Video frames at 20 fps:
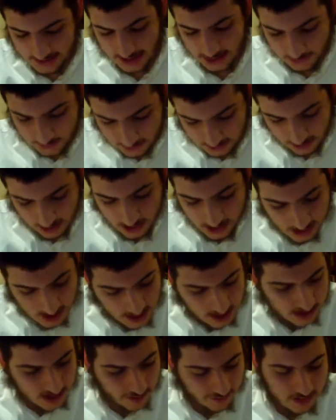And that's what
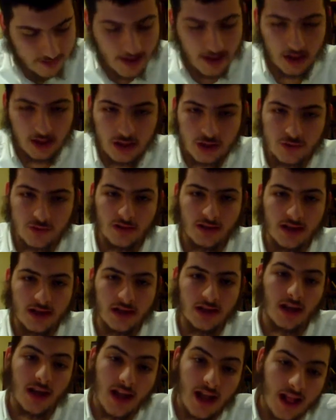David HaMelech is
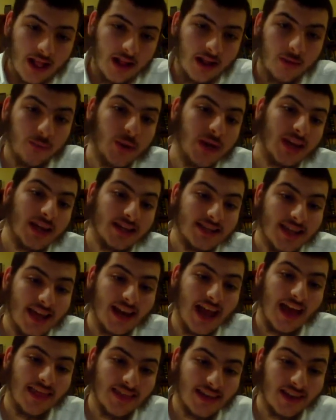really, we can
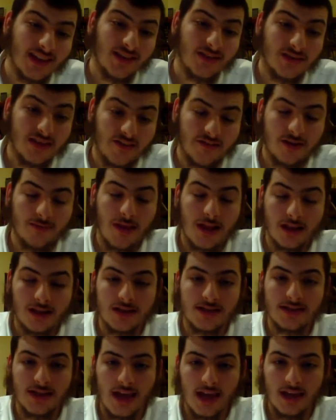extend that. I think David
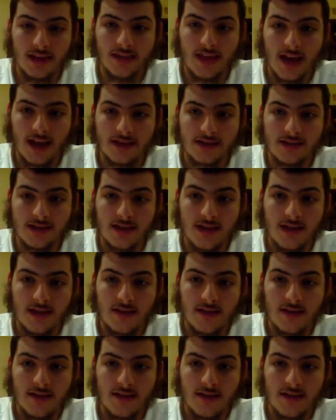HaMelech is saying that